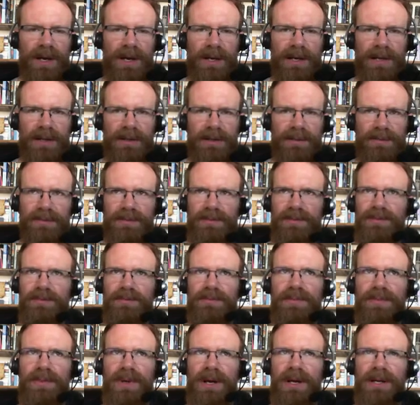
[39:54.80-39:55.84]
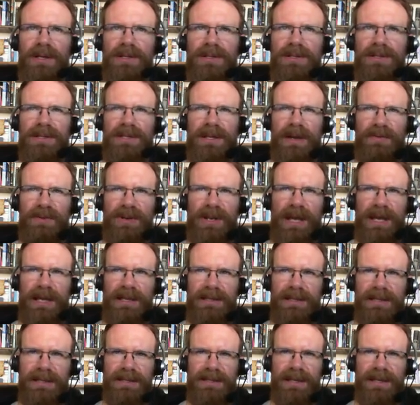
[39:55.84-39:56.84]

uh, uh, seven days